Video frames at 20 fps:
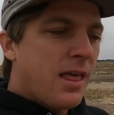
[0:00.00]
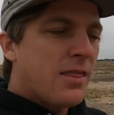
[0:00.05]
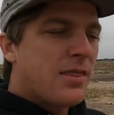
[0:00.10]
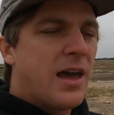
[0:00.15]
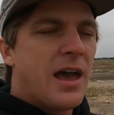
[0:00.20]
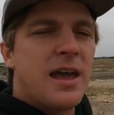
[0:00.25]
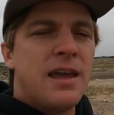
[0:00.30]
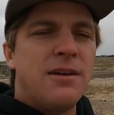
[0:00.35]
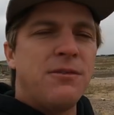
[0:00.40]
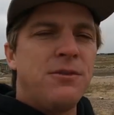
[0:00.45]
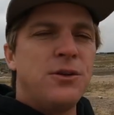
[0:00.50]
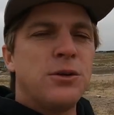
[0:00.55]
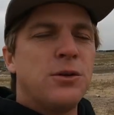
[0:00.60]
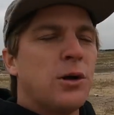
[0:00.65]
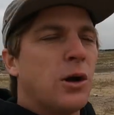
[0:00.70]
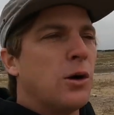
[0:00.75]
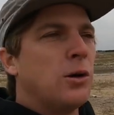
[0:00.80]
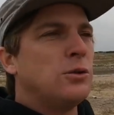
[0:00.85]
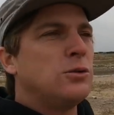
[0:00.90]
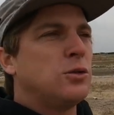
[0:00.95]
that if you
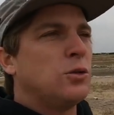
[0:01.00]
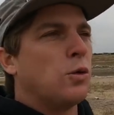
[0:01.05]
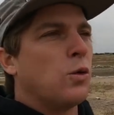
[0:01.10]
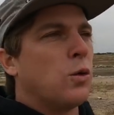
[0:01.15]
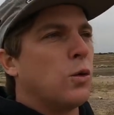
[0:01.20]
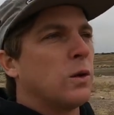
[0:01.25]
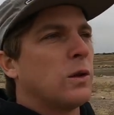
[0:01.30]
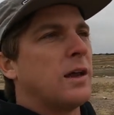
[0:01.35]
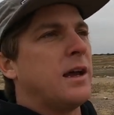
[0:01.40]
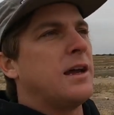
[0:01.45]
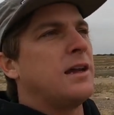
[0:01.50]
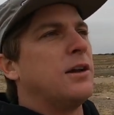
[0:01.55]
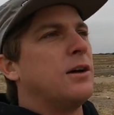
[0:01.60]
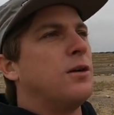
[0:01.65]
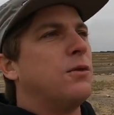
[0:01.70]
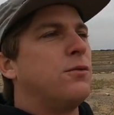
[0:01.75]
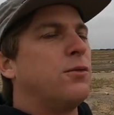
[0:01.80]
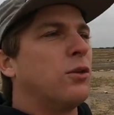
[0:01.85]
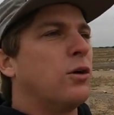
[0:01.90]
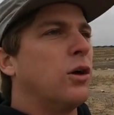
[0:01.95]
go to
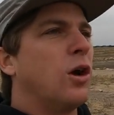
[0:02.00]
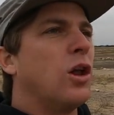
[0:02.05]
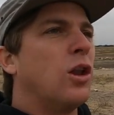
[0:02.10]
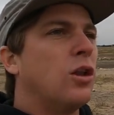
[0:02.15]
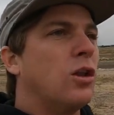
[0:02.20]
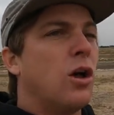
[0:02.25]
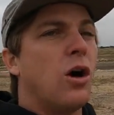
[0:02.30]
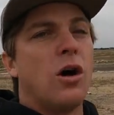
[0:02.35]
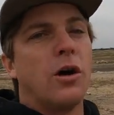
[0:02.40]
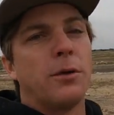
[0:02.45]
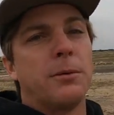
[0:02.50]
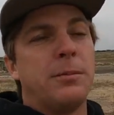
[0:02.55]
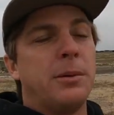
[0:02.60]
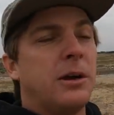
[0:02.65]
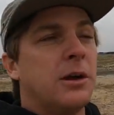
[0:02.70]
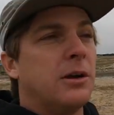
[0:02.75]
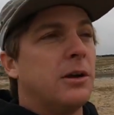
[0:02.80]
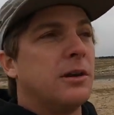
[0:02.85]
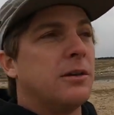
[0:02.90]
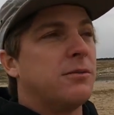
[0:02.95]
Orlando for a long
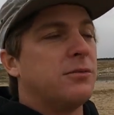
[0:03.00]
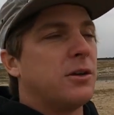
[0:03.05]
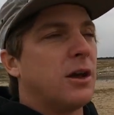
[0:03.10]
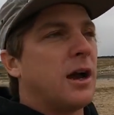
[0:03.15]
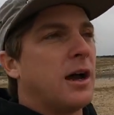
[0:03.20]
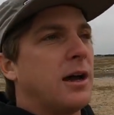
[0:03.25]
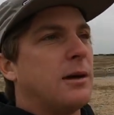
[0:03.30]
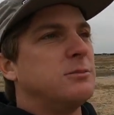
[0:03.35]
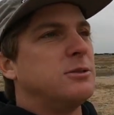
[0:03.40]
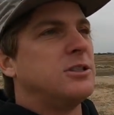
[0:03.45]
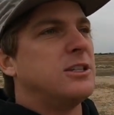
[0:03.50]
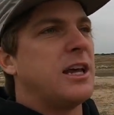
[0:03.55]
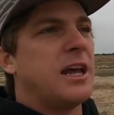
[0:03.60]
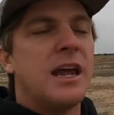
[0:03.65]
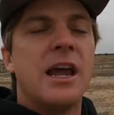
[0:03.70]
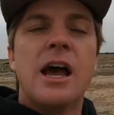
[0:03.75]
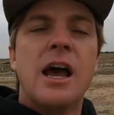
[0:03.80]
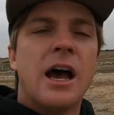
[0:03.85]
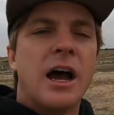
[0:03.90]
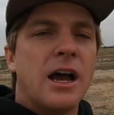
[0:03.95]
period of time,
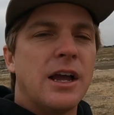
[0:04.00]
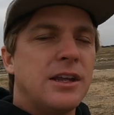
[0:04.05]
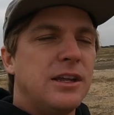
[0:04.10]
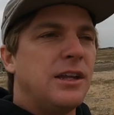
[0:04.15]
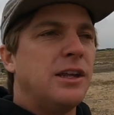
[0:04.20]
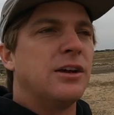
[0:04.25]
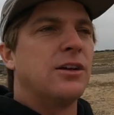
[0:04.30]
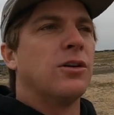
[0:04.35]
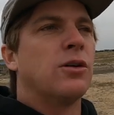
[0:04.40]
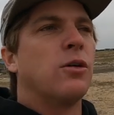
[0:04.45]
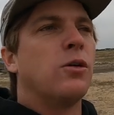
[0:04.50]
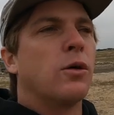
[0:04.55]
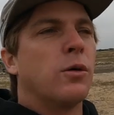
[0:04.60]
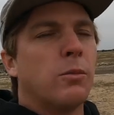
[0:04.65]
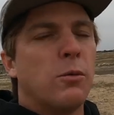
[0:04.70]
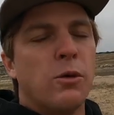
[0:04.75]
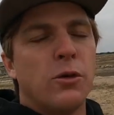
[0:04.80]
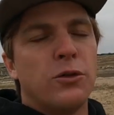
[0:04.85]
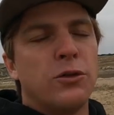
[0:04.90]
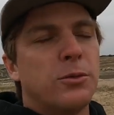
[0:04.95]
say a year or
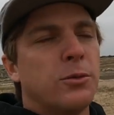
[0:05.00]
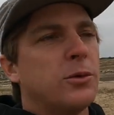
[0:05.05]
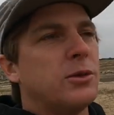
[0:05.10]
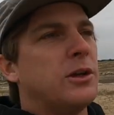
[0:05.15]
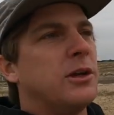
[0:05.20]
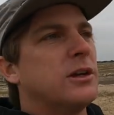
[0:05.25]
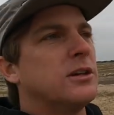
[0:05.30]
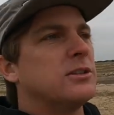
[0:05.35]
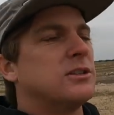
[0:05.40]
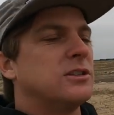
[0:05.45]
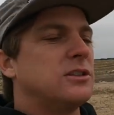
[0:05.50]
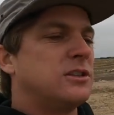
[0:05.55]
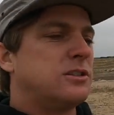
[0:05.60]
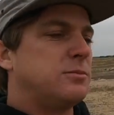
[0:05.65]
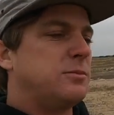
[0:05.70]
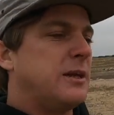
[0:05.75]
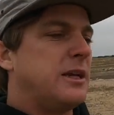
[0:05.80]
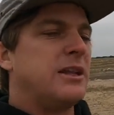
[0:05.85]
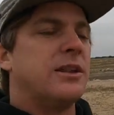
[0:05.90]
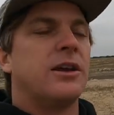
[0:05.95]
multiple years, and
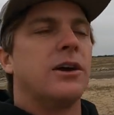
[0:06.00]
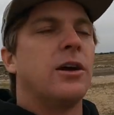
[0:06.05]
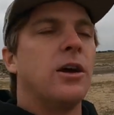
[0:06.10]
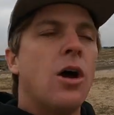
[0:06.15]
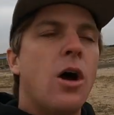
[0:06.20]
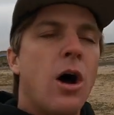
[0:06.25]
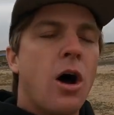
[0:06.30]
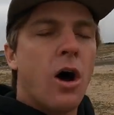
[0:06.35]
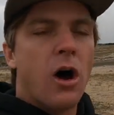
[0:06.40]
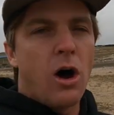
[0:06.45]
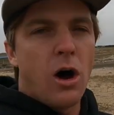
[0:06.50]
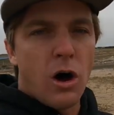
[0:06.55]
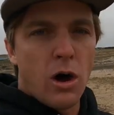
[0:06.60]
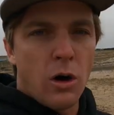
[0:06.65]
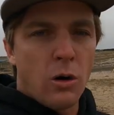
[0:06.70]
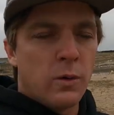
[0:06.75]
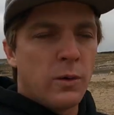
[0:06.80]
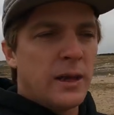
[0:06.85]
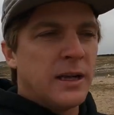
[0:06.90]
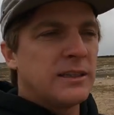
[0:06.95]
just be there
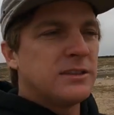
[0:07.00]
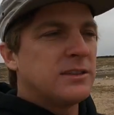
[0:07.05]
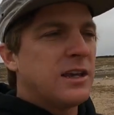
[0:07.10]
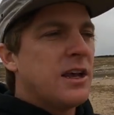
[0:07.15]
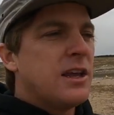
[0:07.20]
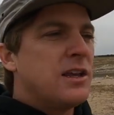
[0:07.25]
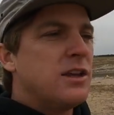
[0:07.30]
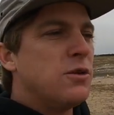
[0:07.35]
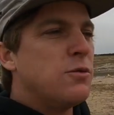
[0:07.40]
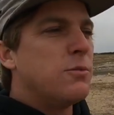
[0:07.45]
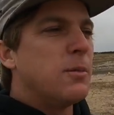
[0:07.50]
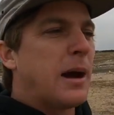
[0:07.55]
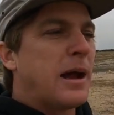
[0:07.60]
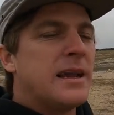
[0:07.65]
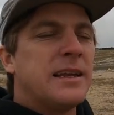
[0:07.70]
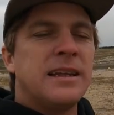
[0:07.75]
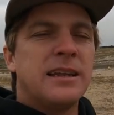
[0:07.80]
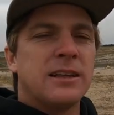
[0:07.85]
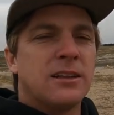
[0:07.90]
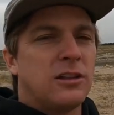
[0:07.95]
always, you
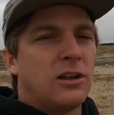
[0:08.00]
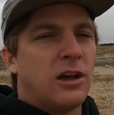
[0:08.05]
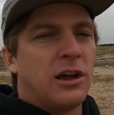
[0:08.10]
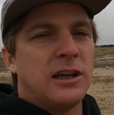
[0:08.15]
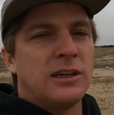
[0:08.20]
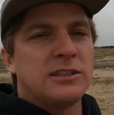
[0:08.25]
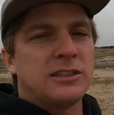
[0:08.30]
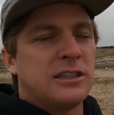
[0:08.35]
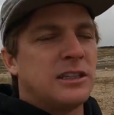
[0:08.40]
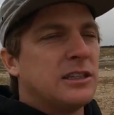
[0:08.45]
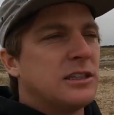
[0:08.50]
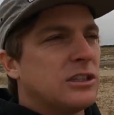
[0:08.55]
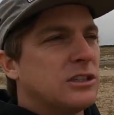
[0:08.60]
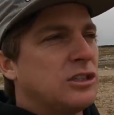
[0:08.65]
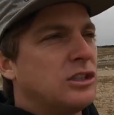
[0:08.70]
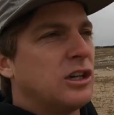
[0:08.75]
might get lost in the